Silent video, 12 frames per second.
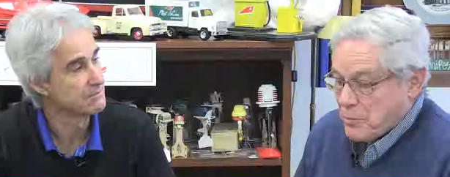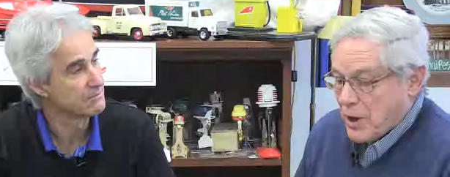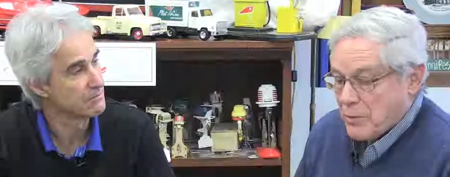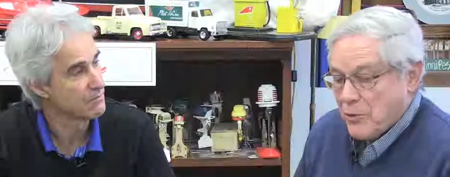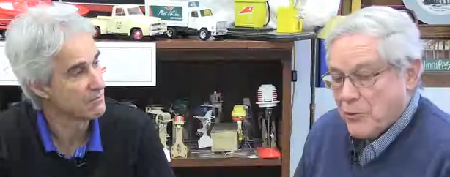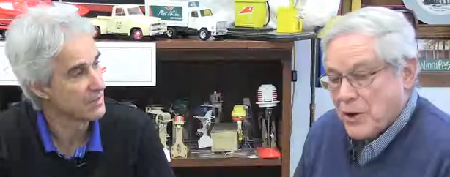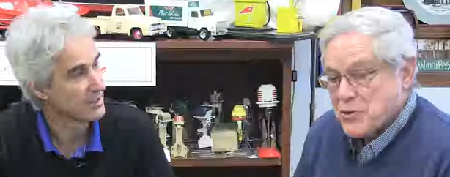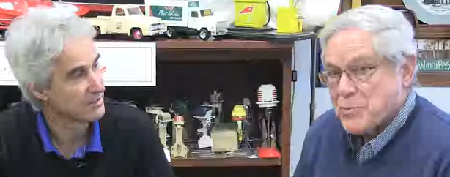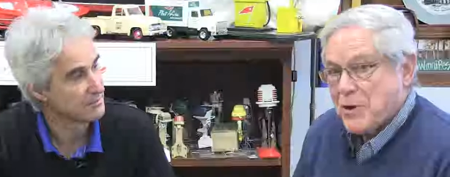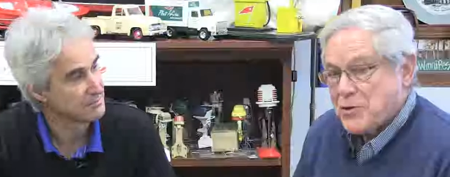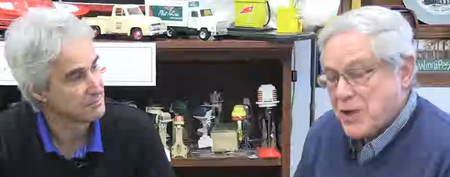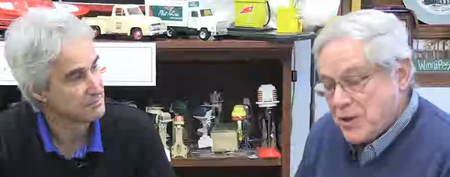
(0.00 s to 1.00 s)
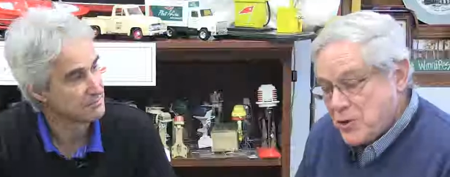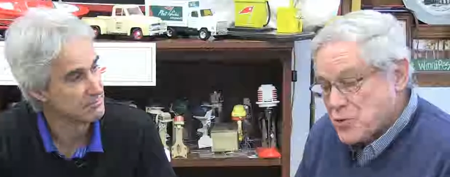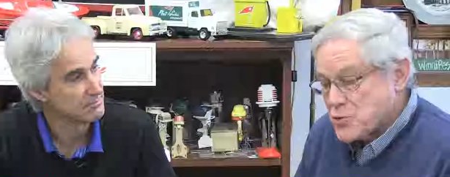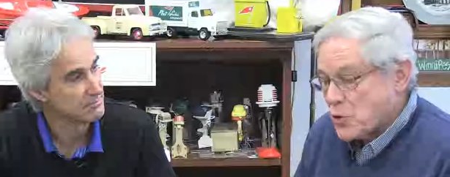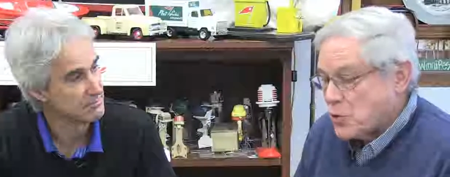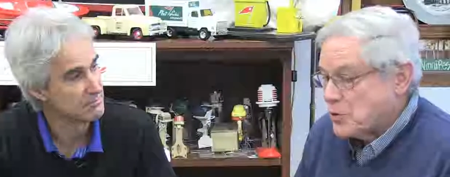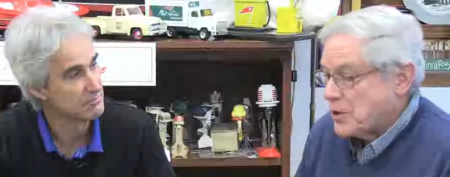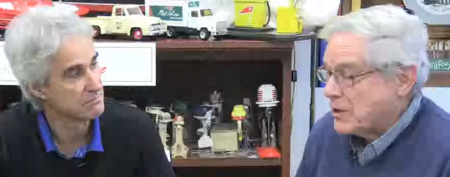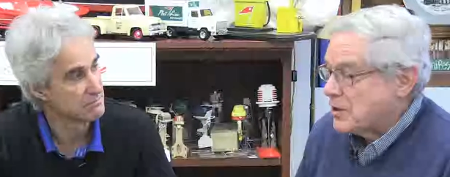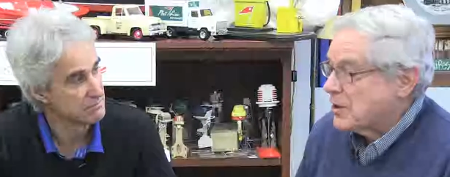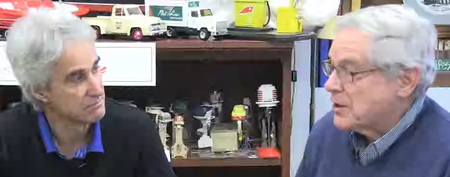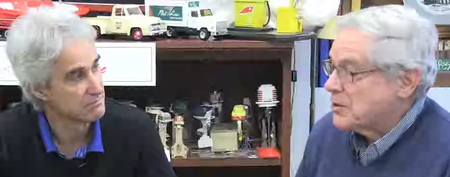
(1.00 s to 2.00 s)
Speaker 1: probably when I was about 10 years old. I
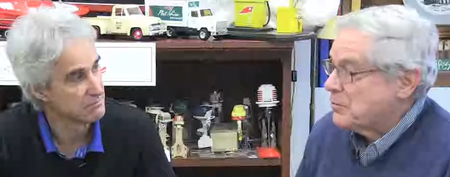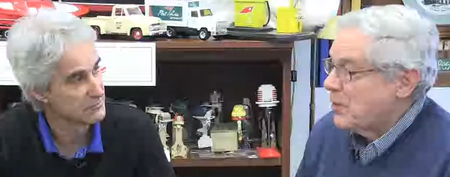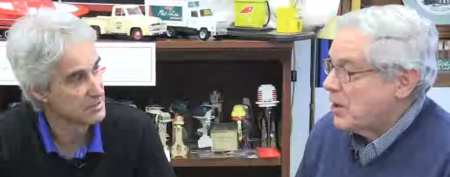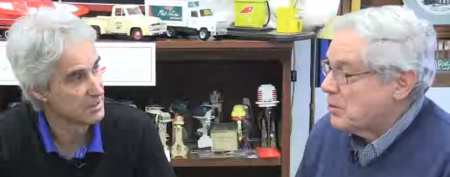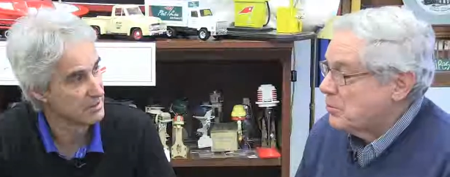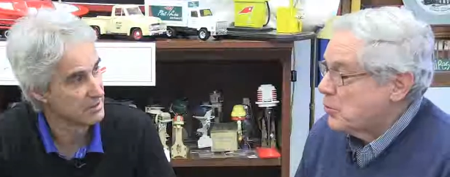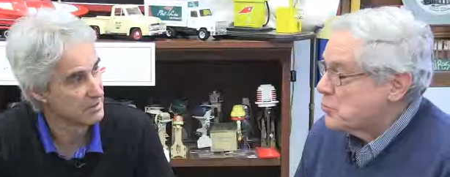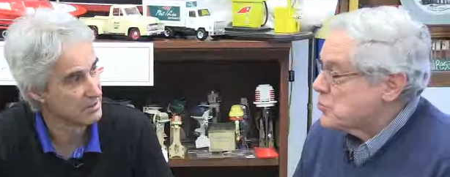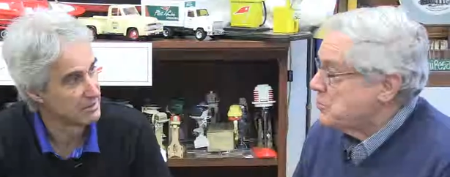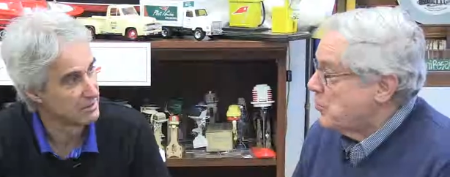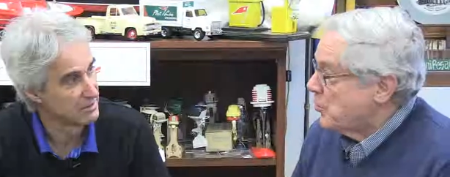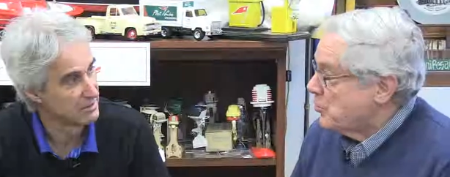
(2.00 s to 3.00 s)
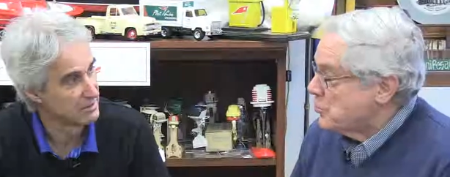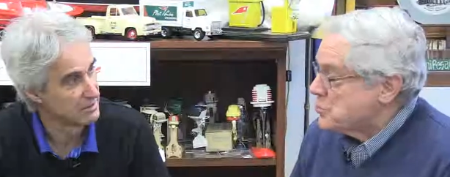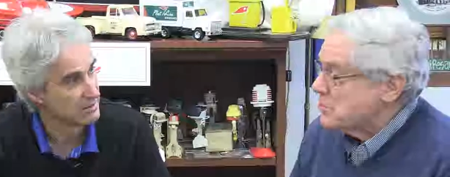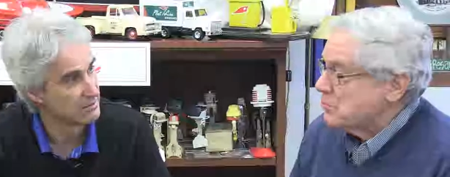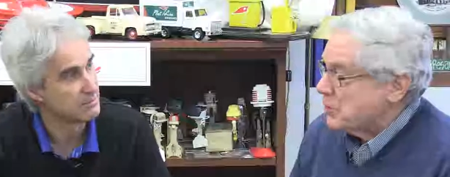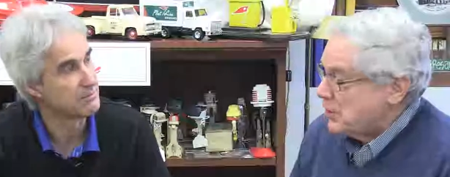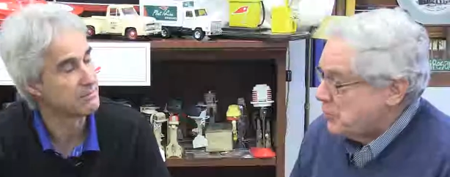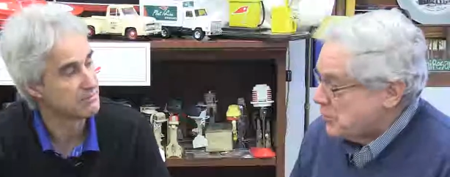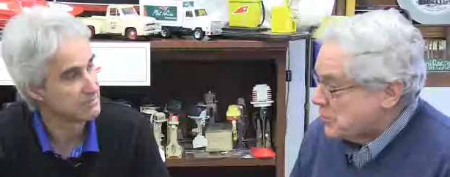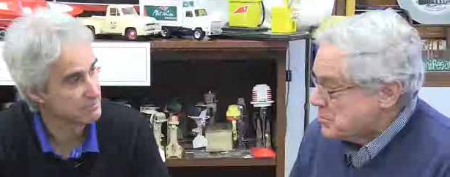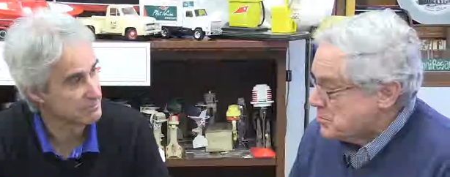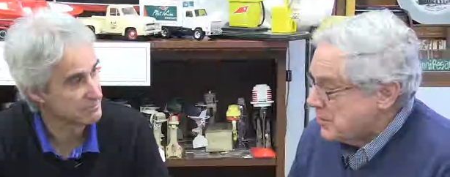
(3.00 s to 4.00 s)
collected model boats and motors and played with
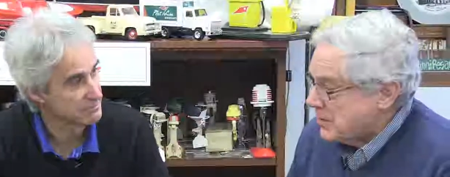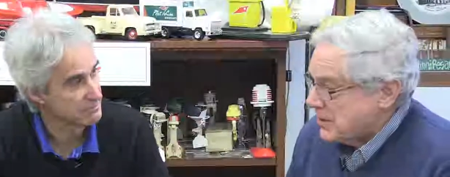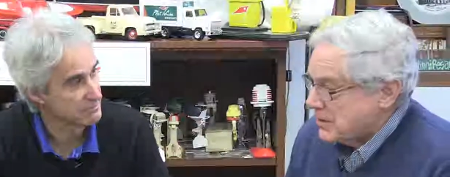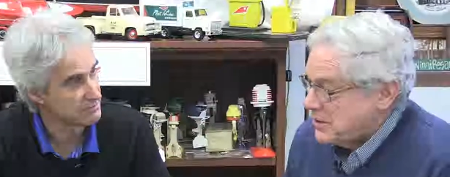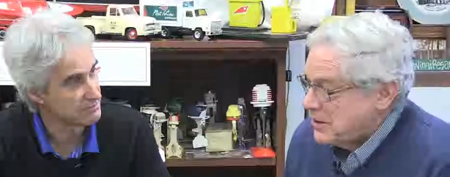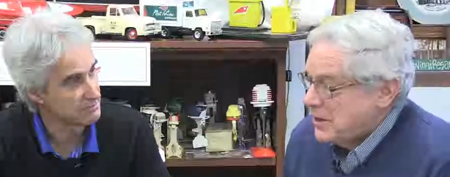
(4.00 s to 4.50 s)
them as a kid.